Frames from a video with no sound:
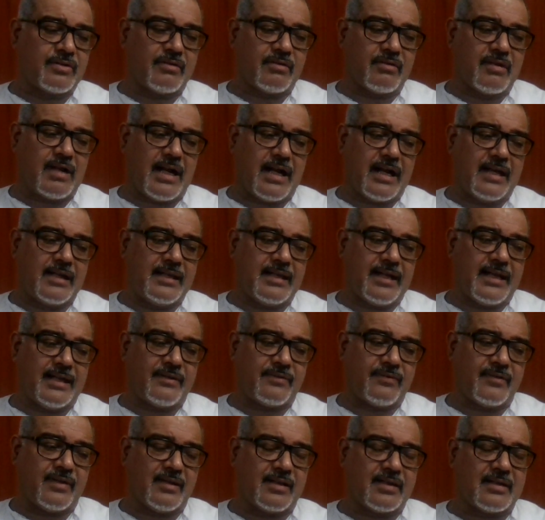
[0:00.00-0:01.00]
I
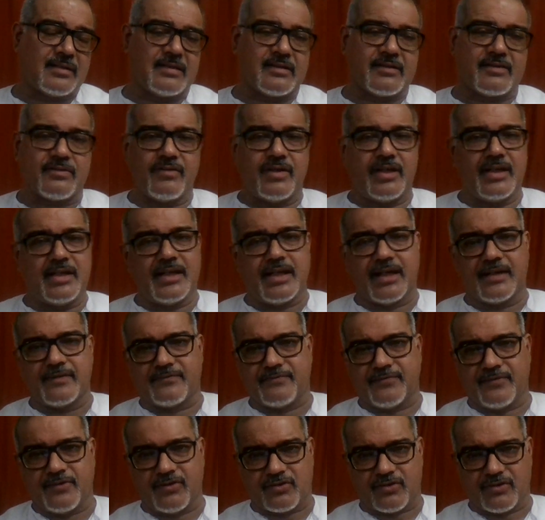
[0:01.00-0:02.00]
think it is really
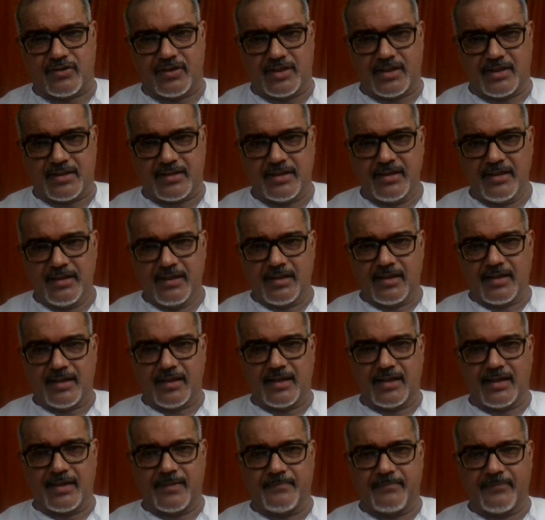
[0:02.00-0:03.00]
unfortunate
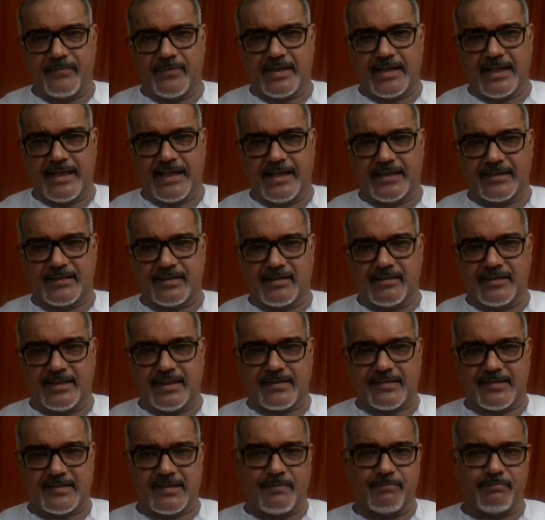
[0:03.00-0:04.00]

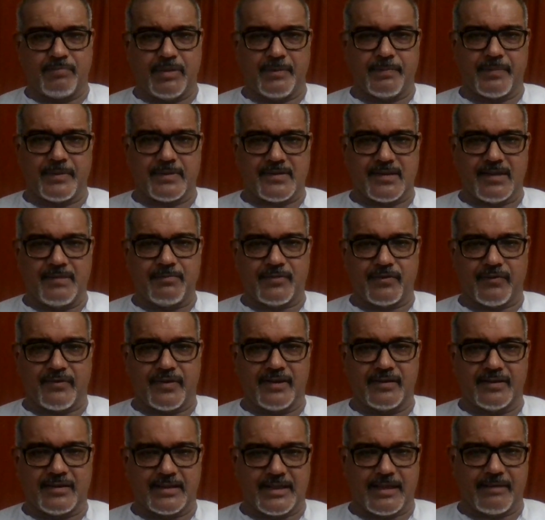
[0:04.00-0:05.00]
that some people seem to
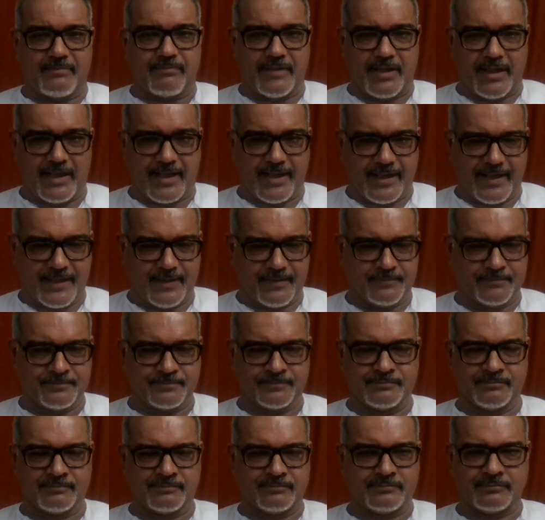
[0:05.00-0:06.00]
think that I'm gay.
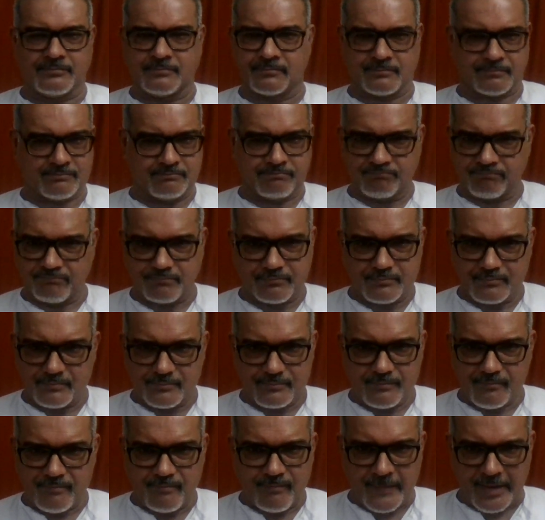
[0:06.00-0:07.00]

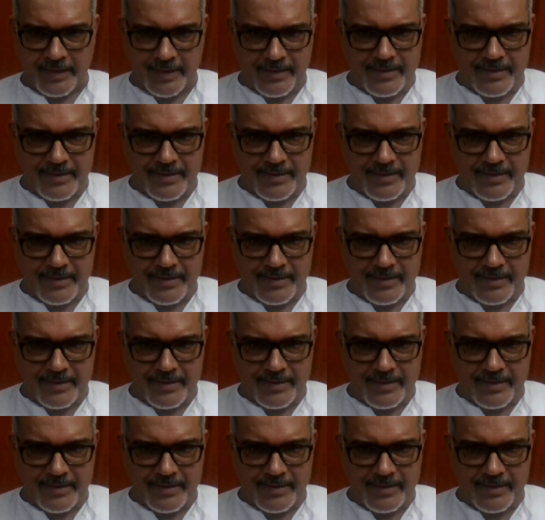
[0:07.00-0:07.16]
He